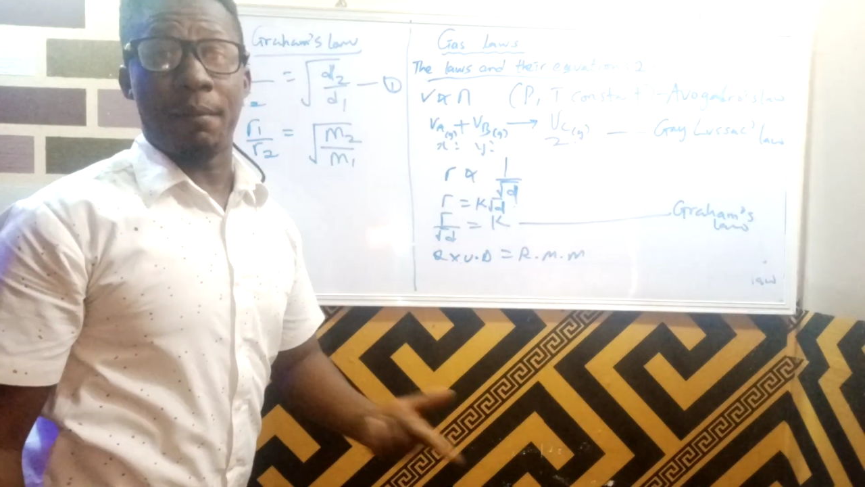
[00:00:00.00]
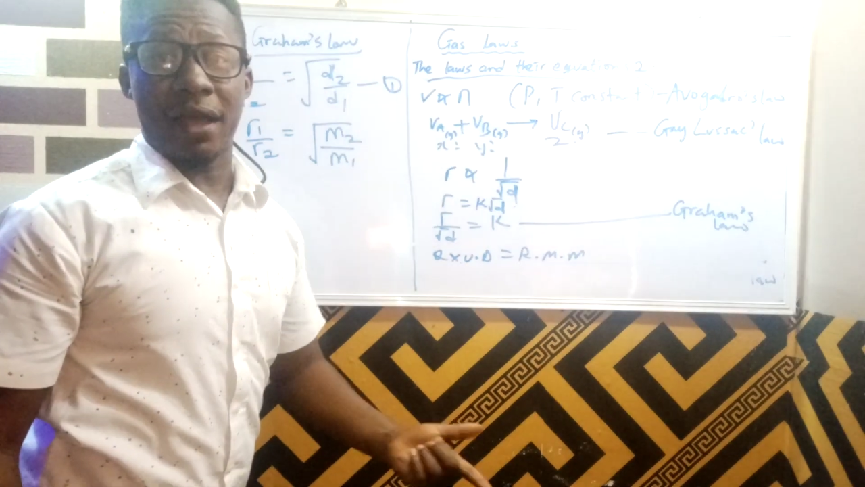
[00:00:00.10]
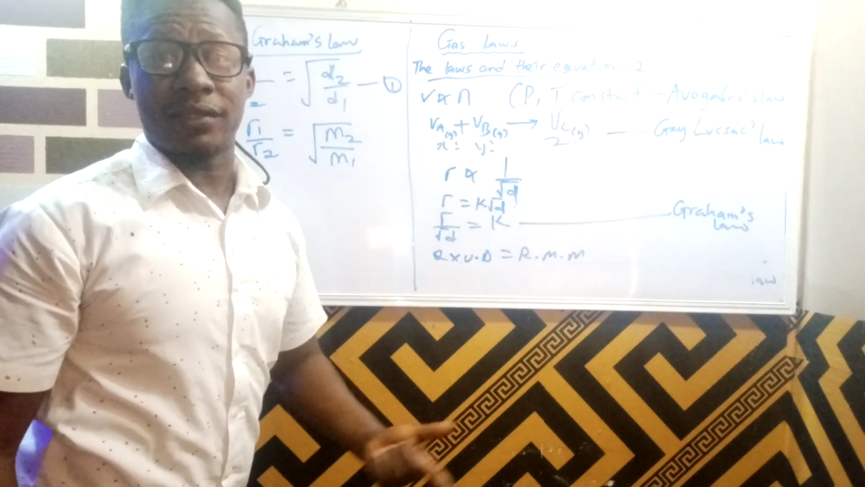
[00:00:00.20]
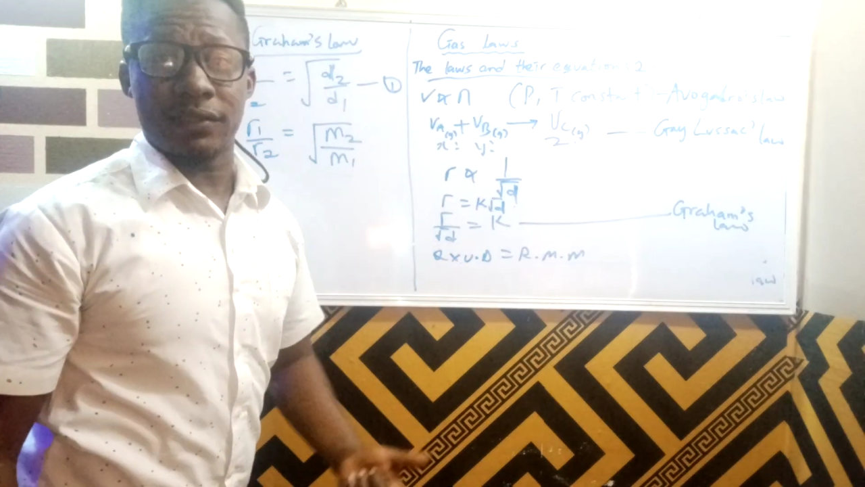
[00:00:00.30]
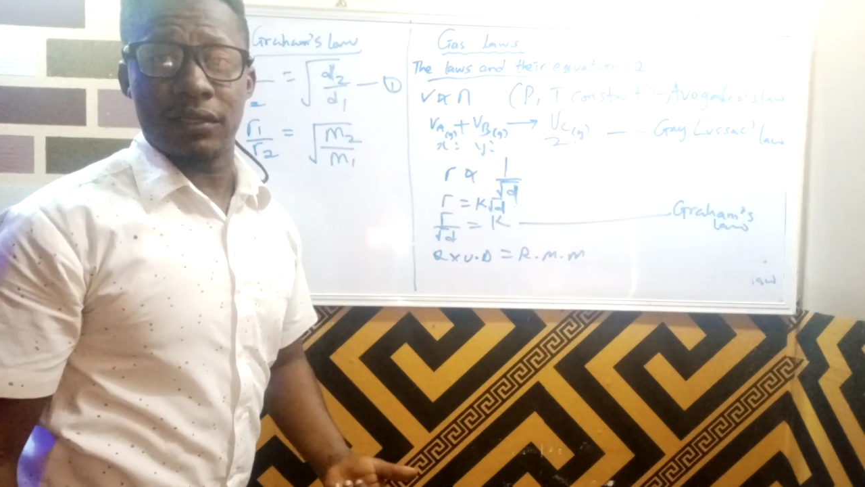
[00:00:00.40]

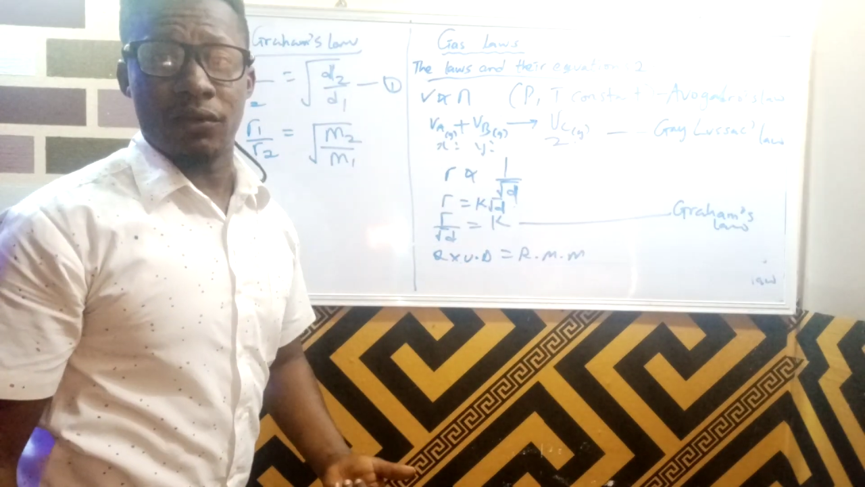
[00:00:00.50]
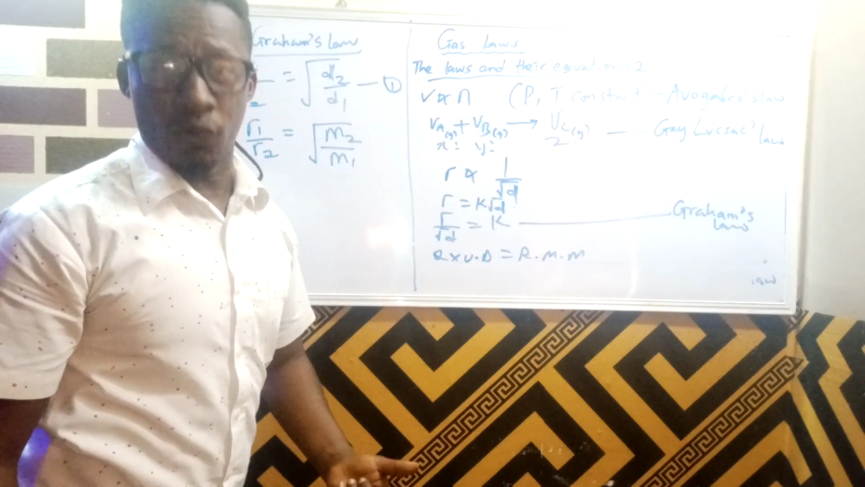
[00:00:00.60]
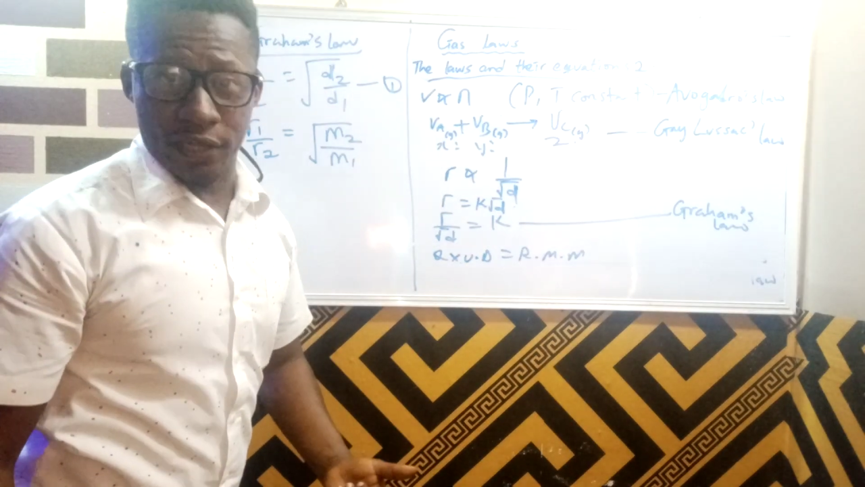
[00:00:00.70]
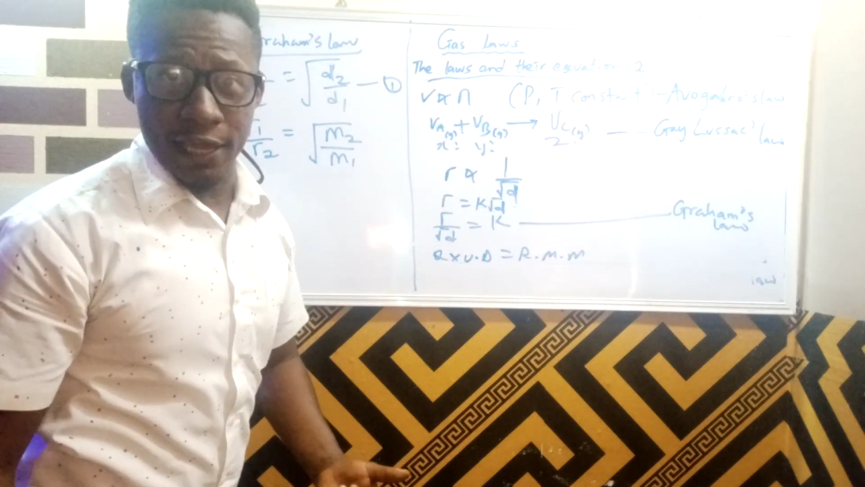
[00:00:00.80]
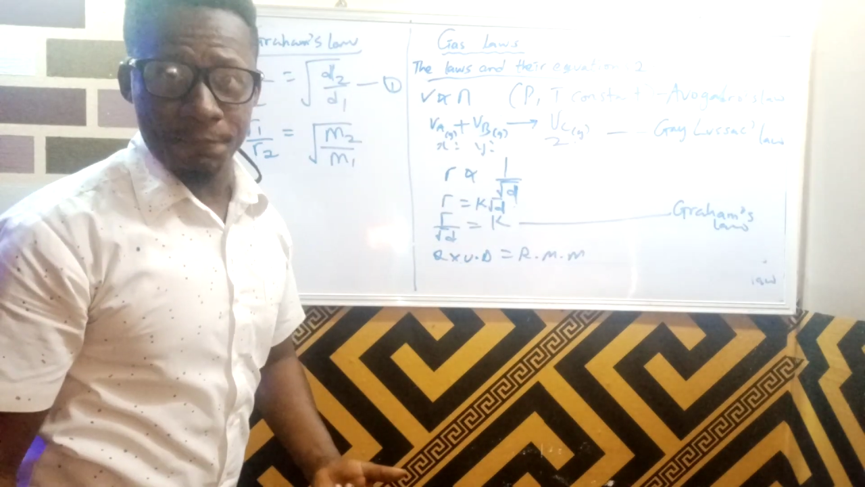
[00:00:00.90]
mass.
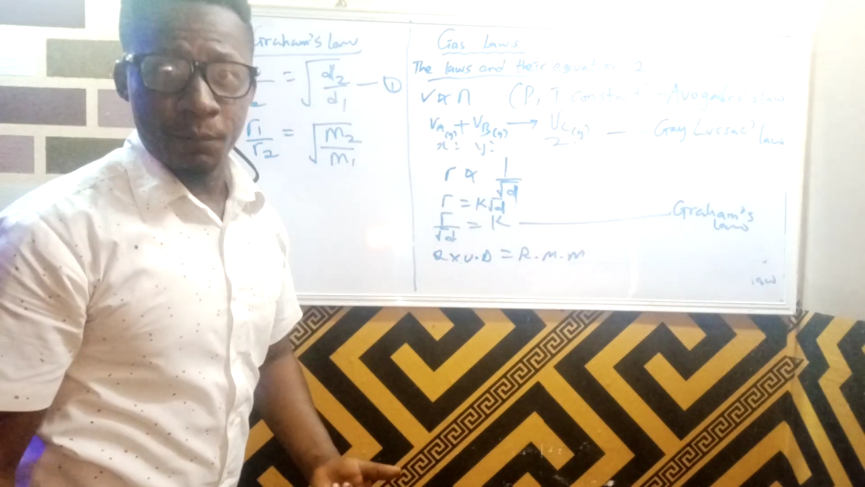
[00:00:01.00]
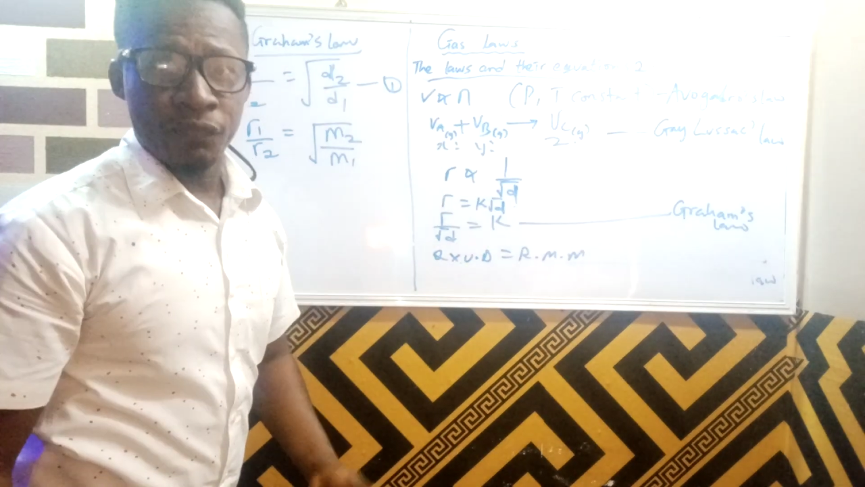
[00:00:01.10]
Okay,